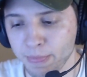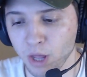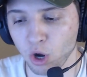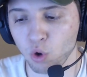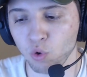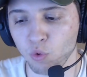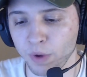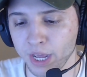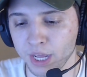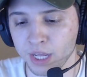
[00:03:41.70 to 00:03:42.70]
a cool
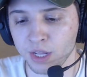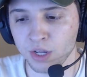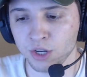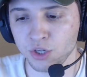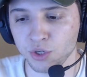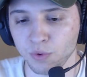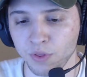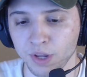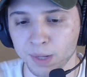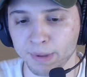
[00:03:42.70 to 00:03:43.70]
way to
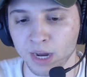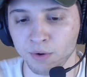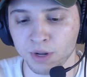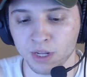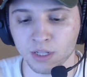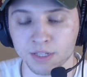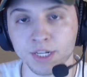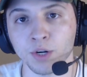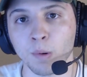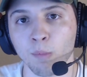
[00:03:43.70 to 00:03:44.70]
think about, let's
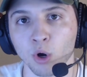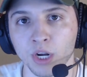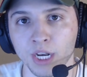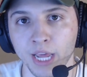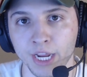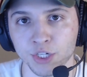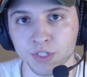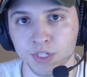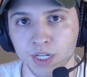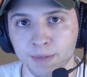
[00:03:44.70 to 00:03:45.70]
say you're a marketing
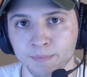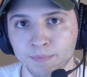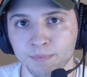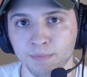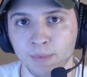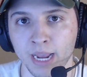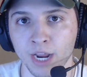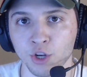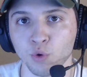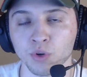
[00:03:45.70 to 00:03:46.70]
agency
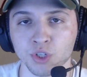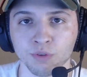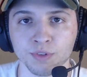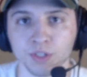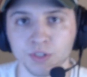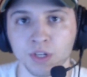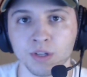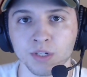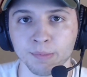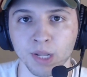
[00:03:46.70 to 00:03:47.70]
and your service is
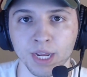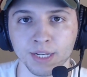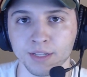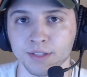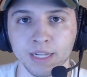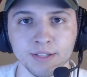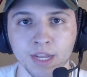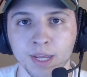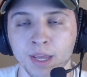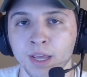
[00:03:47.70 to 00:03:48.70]
supplying, let's
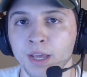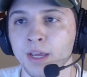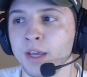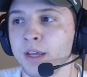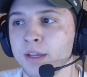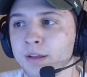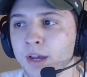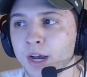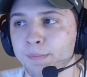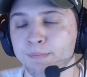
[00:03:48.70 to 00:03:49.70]
say,
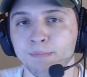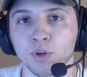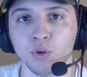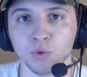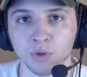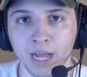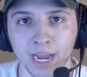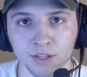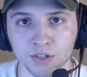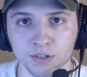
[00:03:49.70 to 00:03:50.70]
Google
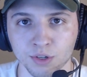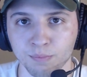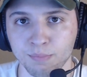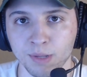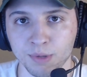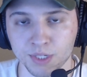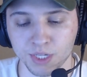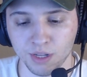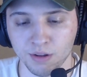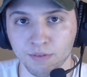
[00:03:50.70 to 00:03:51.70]
ads, so
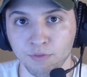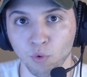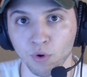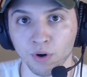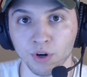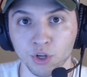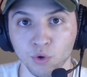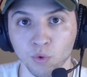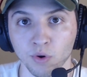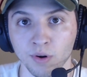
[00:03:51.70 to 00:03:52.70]
PPC for
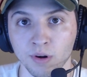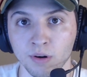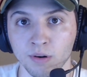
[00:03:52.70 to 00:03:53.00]
your